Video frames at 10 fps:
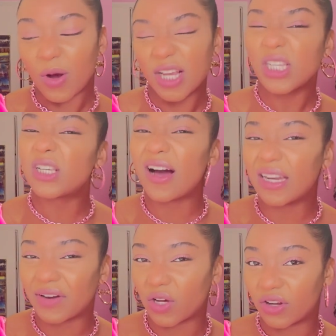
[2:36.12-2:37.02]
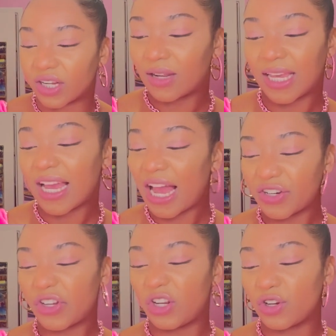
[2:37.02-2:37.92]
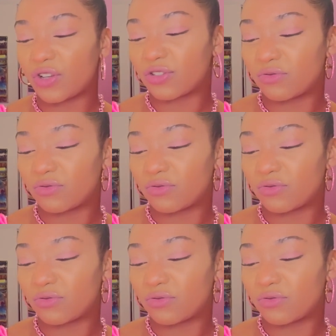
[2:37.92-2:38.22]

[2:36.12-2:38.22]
why is this kind of iconic? Like, it actually looks